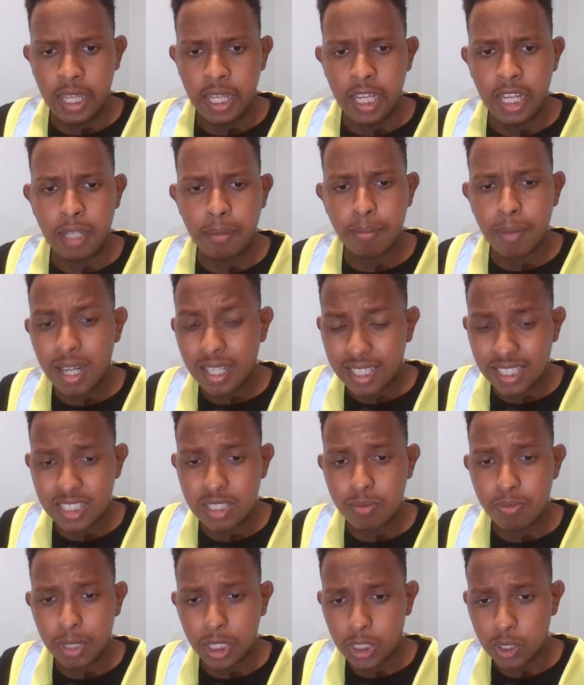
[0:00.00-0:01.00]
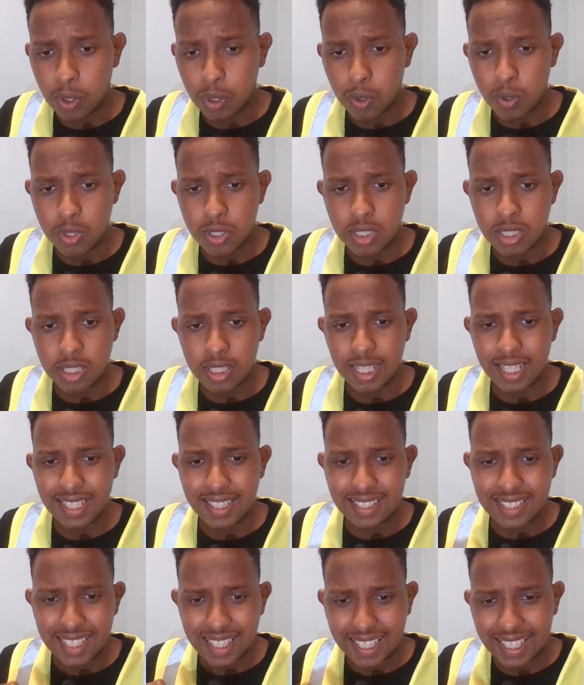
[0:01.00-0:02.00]
It matters because
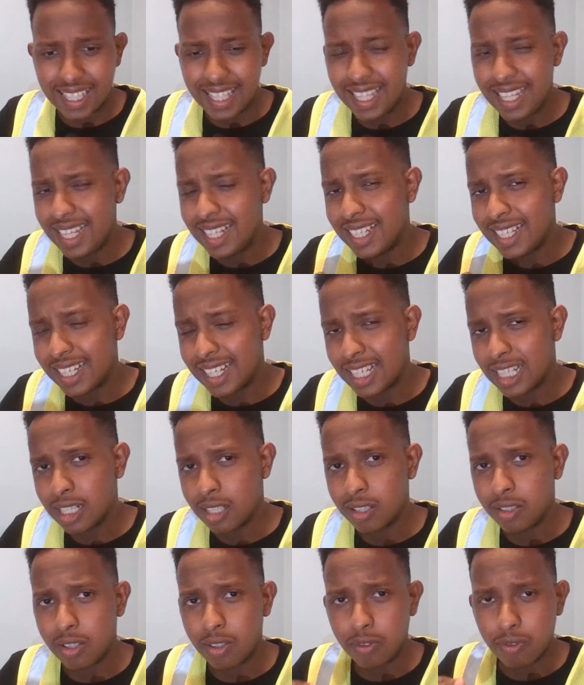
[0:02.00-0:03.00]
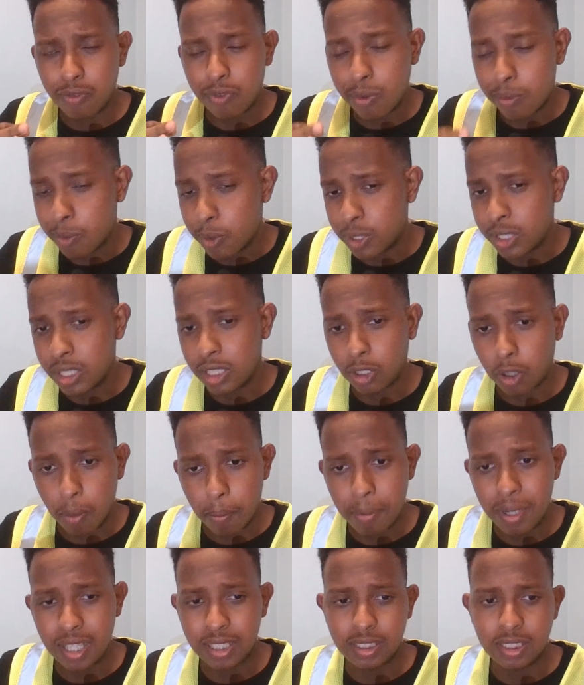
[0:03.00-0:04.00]
it's a key indicator for model
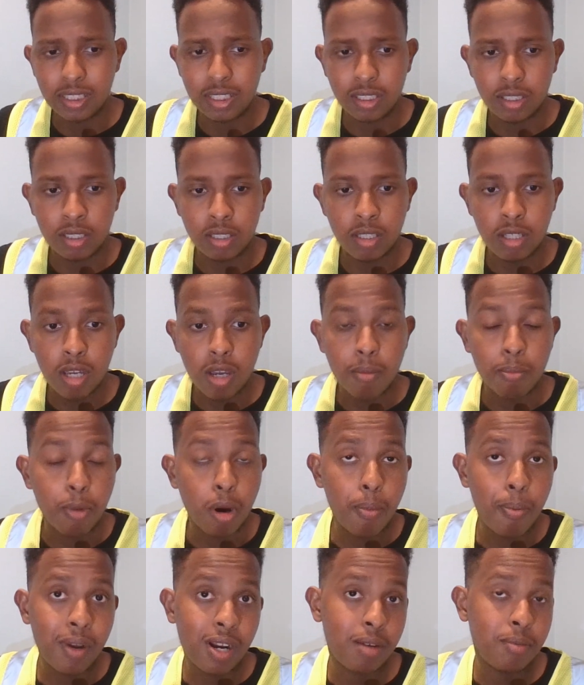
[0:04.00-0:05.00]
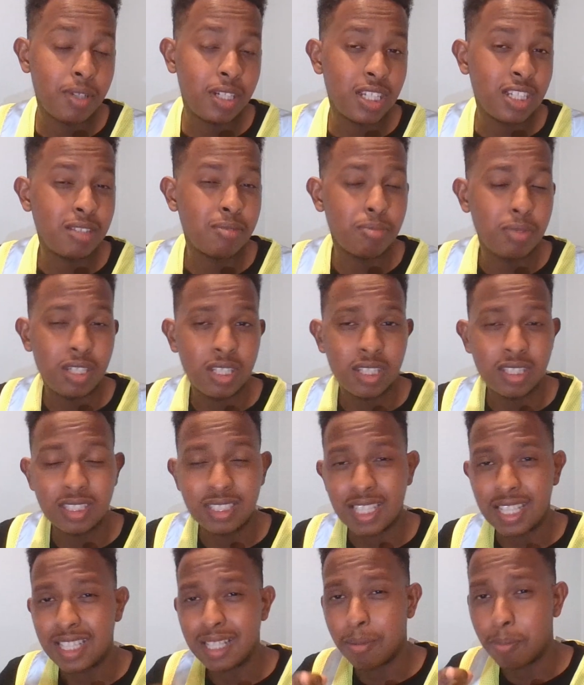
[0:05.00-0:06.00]
complexity. More parameters mean
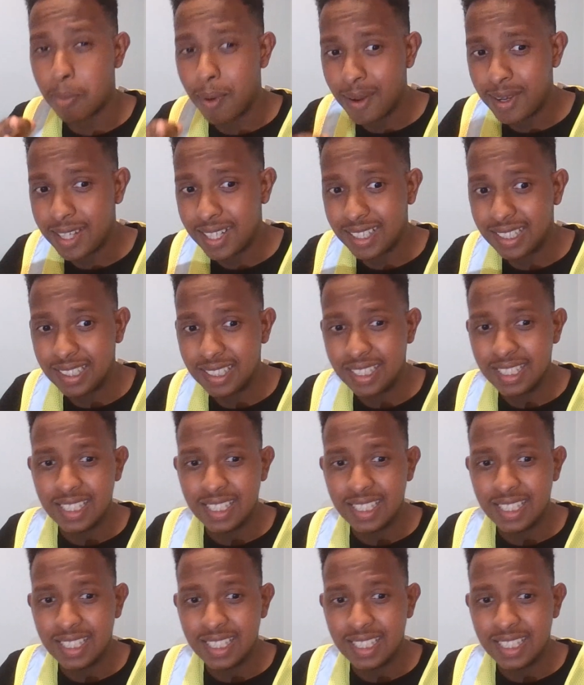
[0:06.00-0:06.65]
that the model